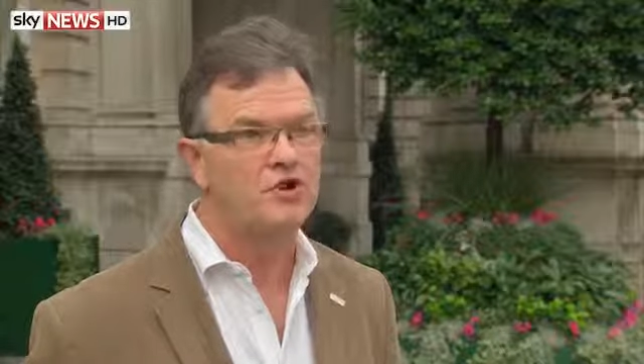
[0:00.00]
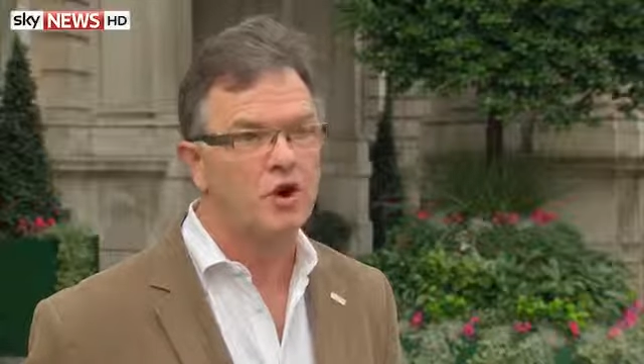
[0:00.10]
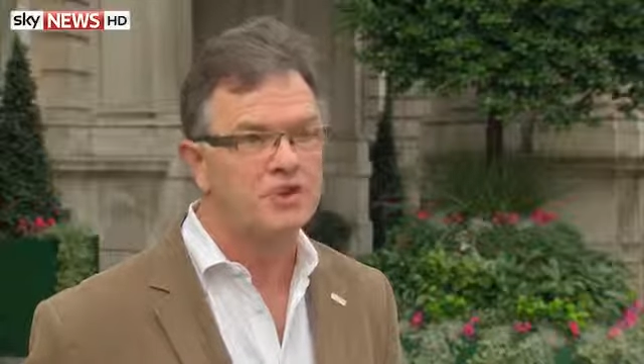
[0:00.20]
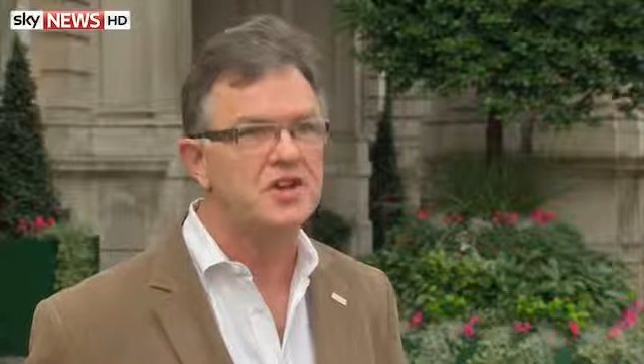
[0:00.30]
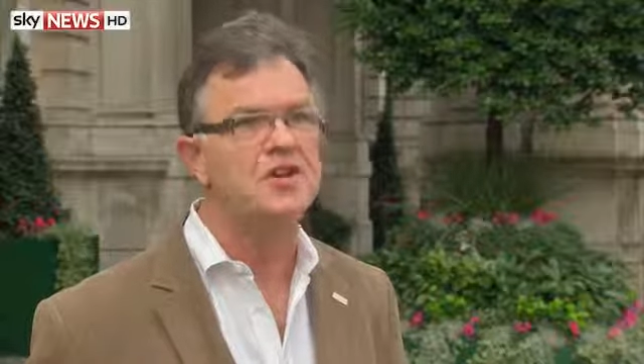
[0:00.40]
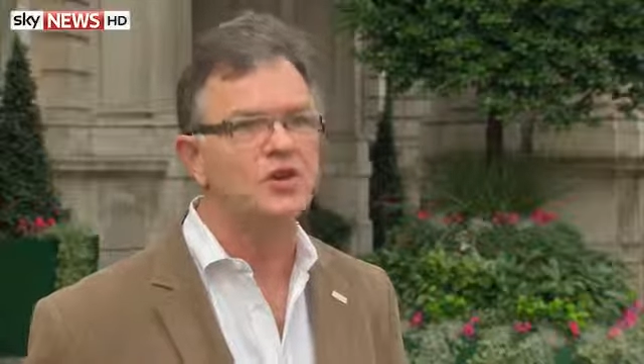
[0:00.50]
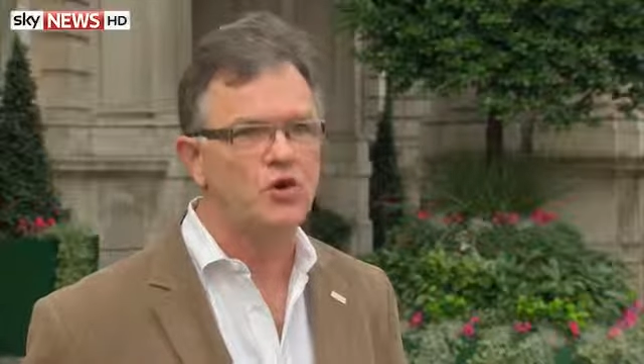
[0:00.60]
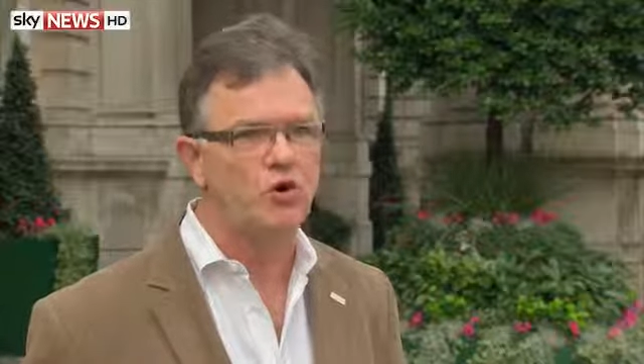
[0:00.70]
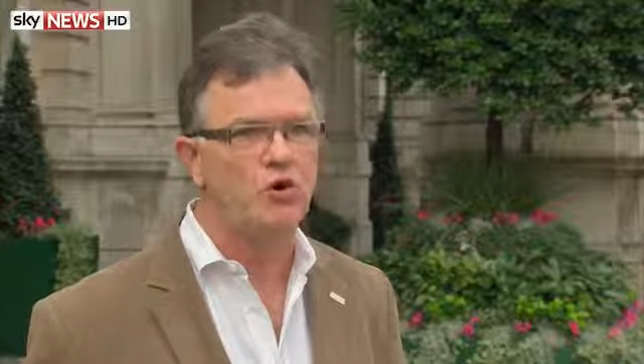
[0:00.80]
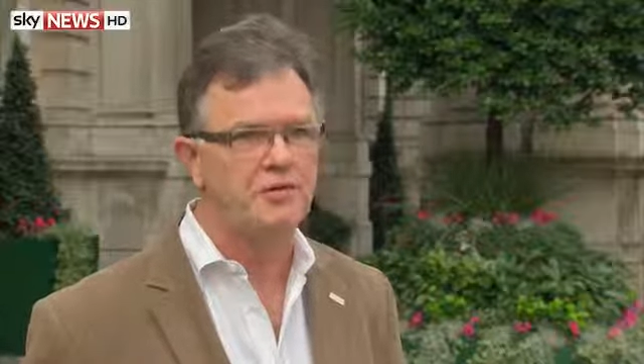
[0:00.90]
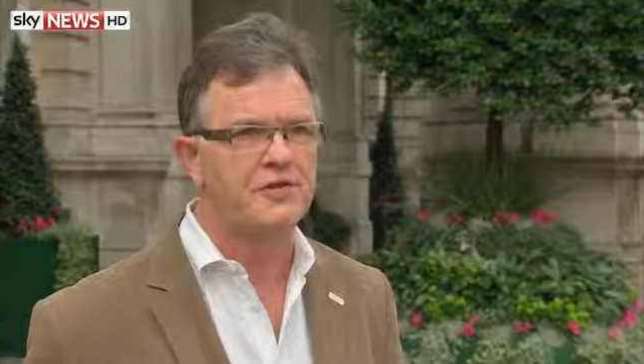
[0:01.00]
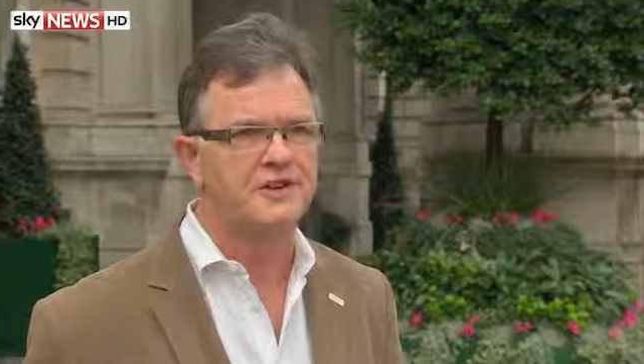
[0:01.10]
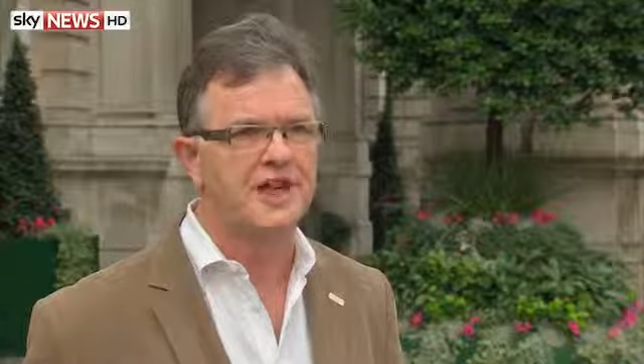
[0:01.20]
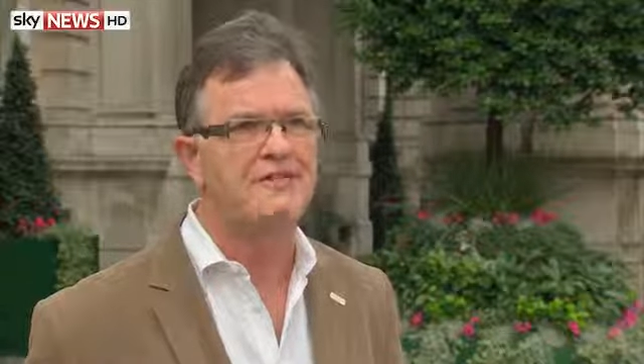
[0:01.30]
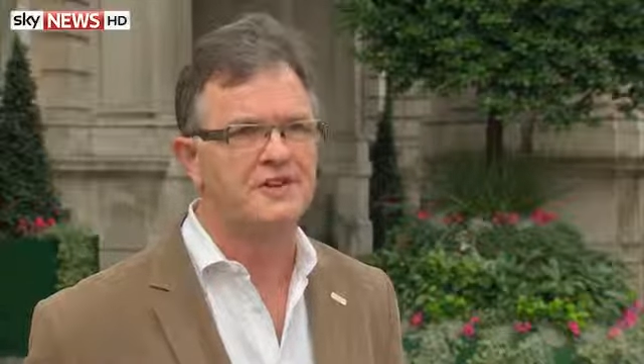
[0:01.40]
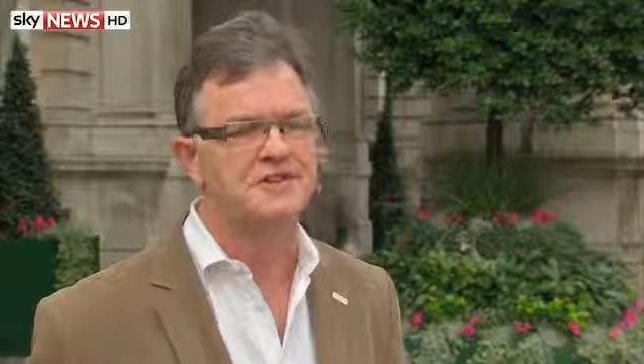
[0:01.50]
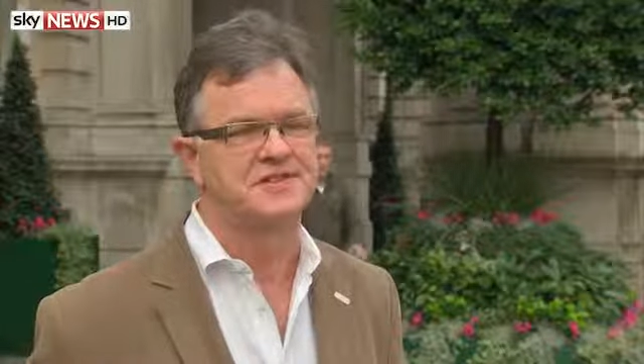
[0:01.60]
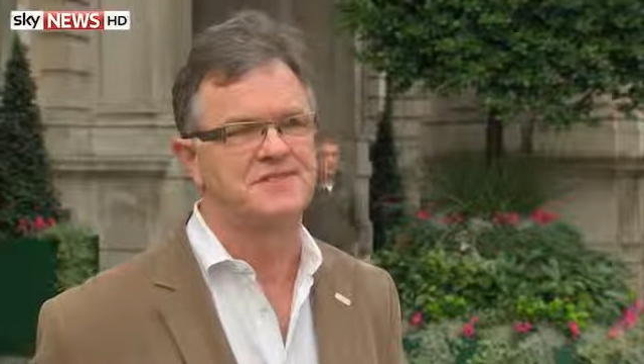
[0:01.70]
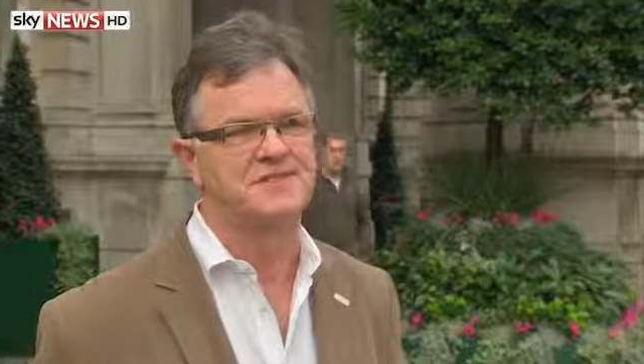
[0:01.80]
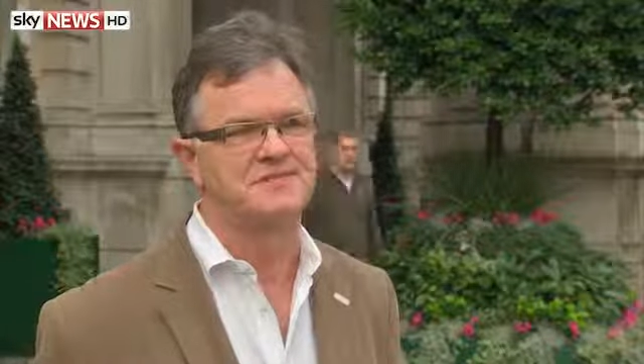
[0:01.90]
not corporate governance.